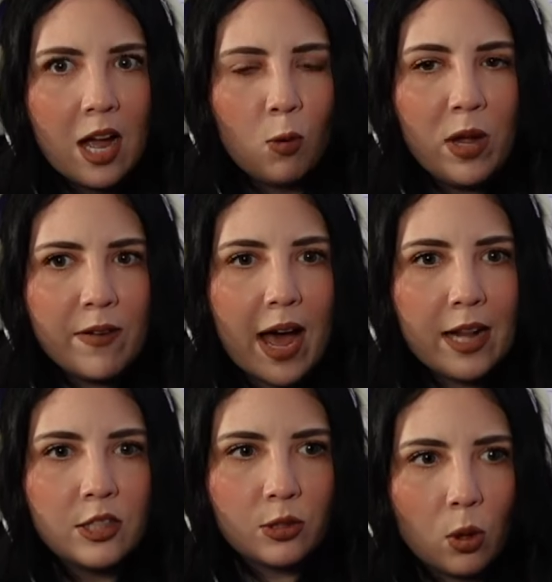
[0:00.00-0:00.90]
we've
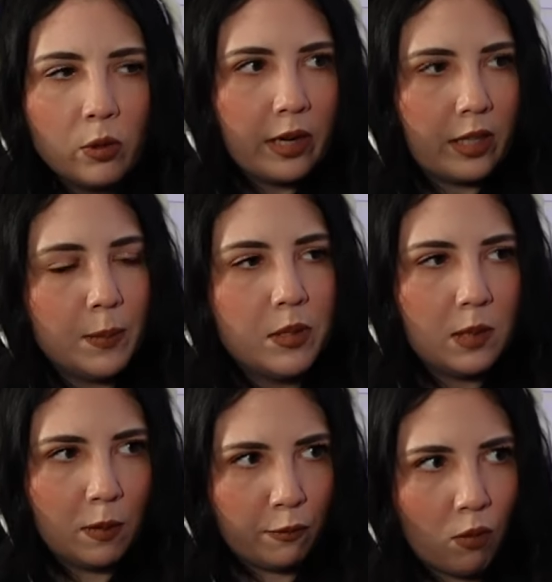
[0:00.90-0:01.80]
had solar eclipses
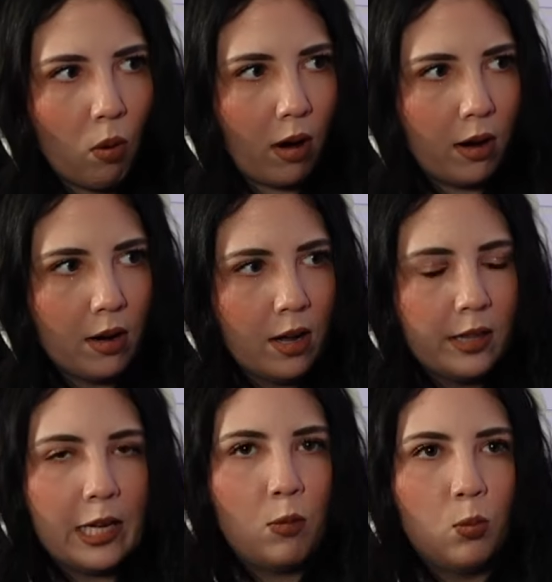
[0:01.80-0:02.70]
before.
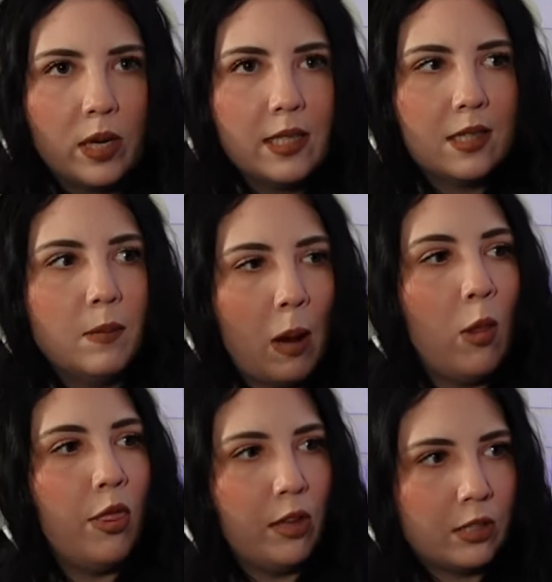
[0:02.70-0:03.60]
Like, what is it
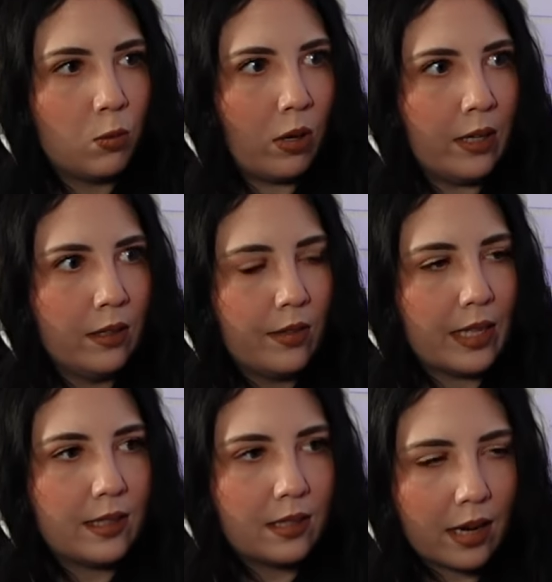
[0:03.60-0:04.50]
about this one
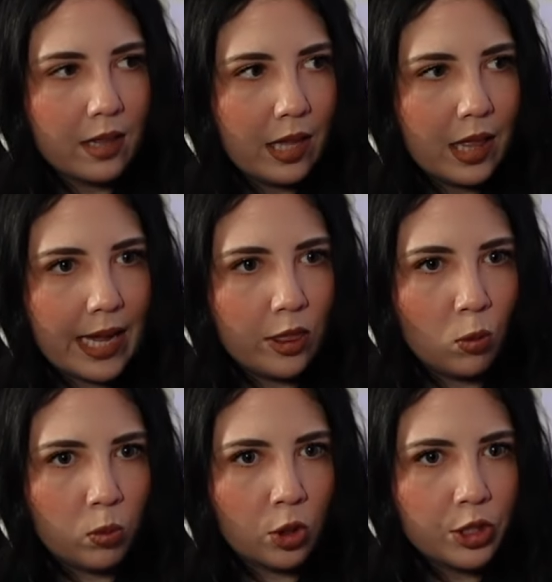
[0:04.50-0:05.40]
that suddenly, like, the
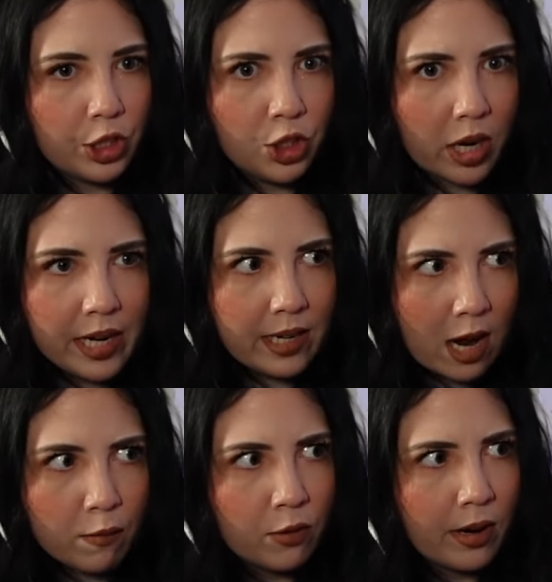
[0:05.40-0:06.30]
world is shutting
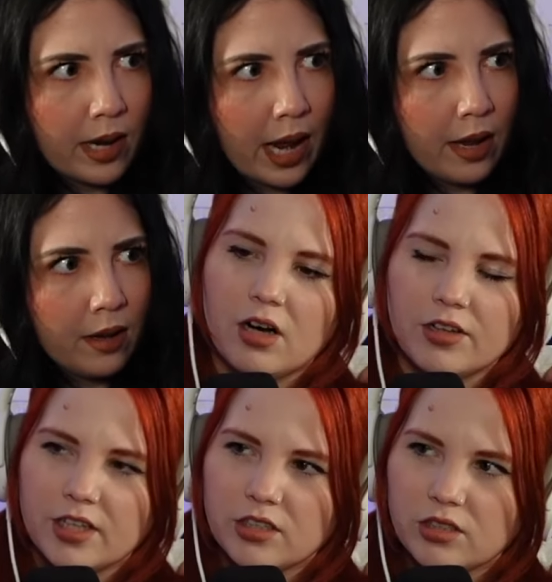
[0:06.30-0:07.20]
down for a day? Are
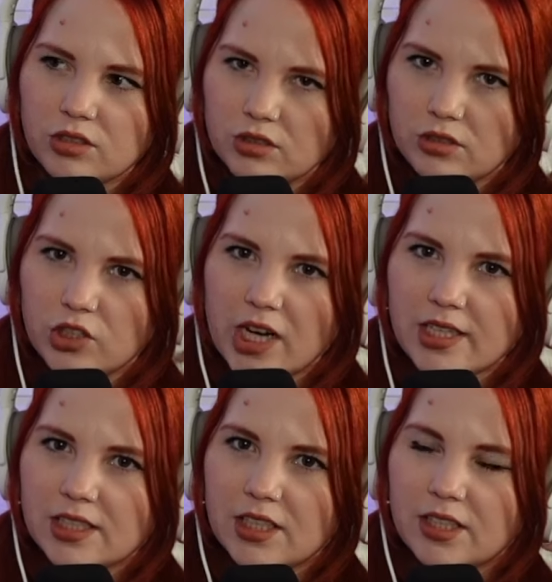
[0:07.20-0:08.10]
they
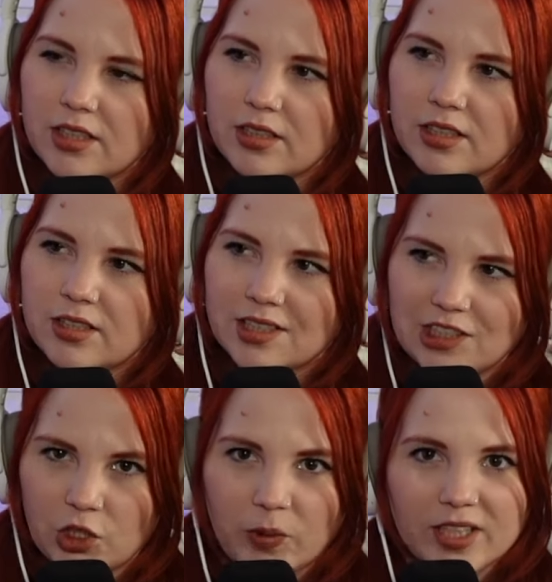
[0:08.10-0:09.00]
trying to
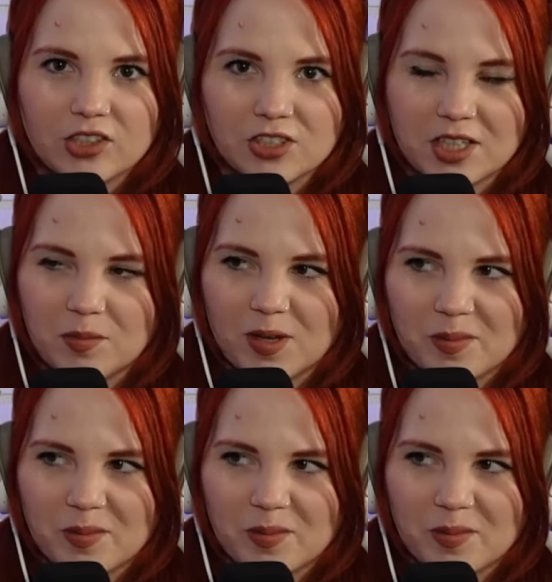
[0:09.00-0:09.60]
insinuate there's going to be a